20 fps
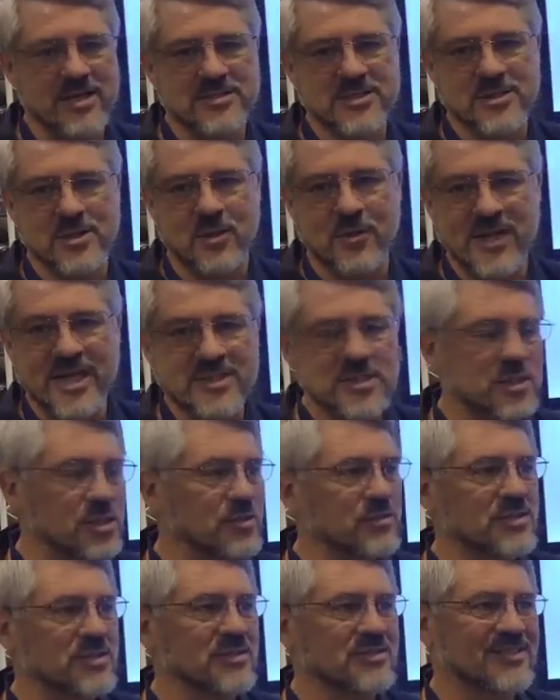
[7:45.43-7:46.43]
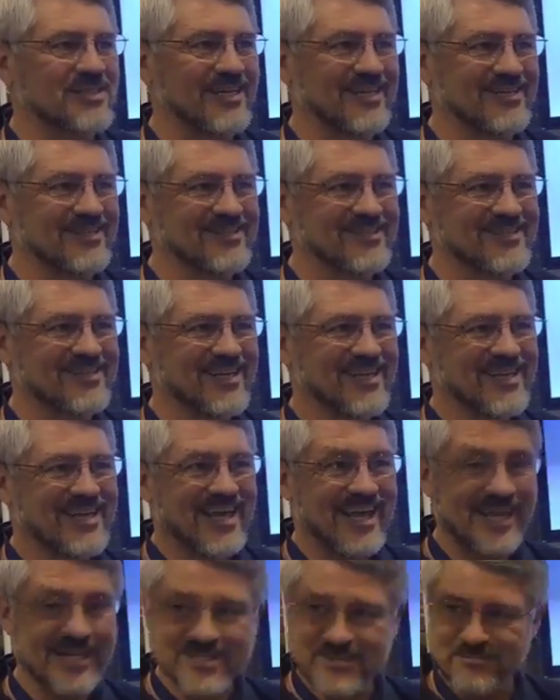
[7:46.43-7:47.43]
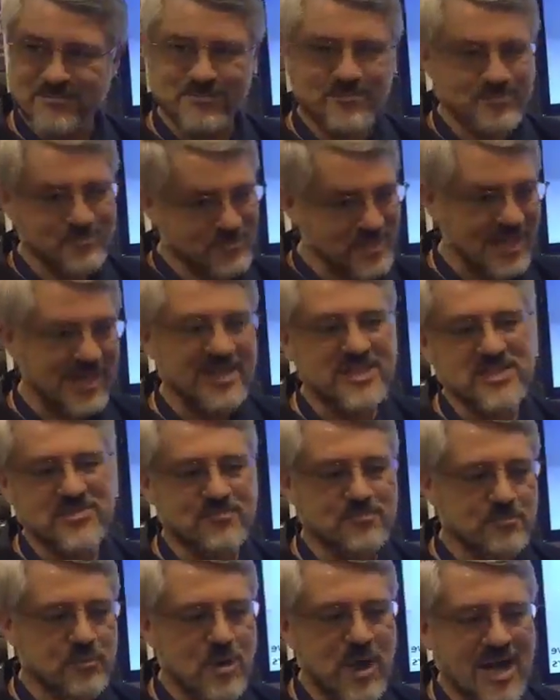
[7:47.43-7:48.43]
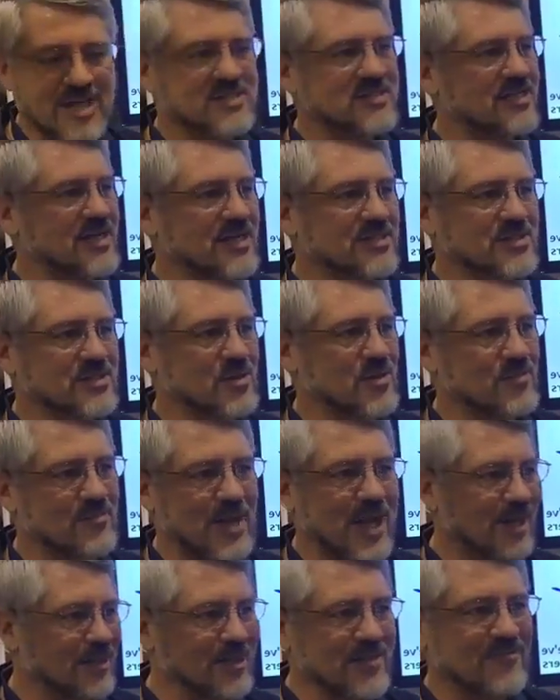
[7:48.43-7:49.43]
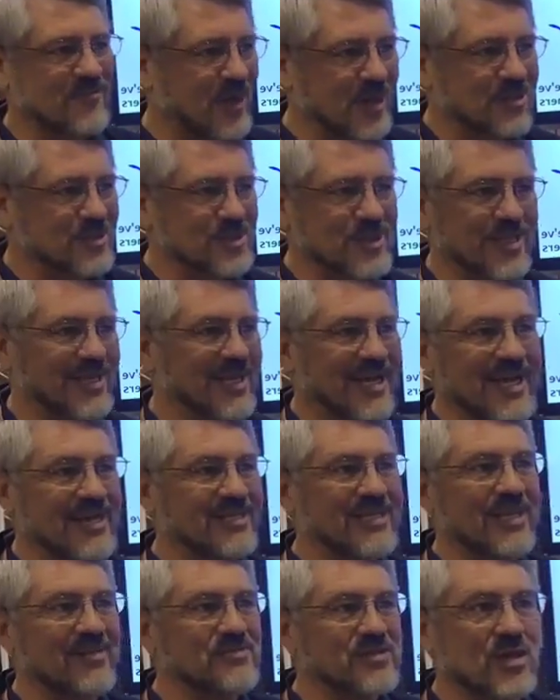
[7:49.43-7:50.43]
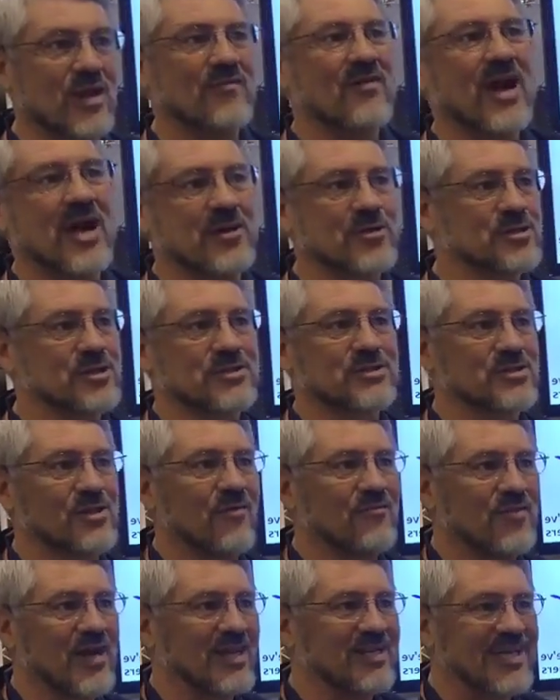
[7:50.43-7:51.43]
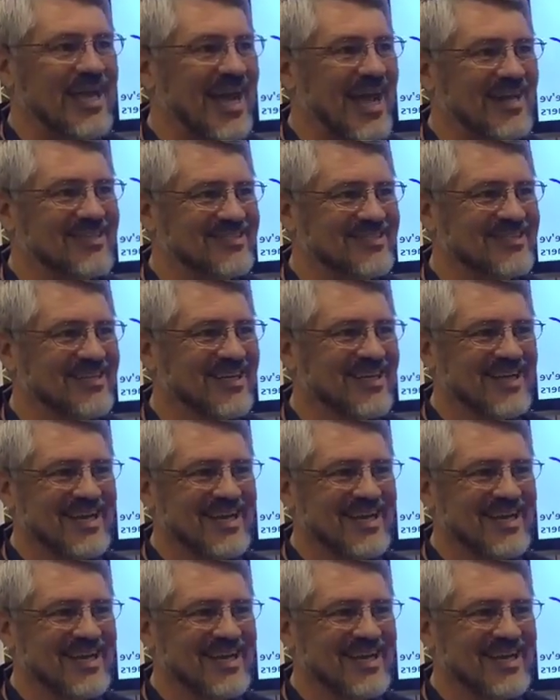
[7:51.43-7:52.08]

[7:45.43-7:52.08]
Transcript: So its nuisance is, in its process or bodily function, it gives off hydrogen sulfide gas.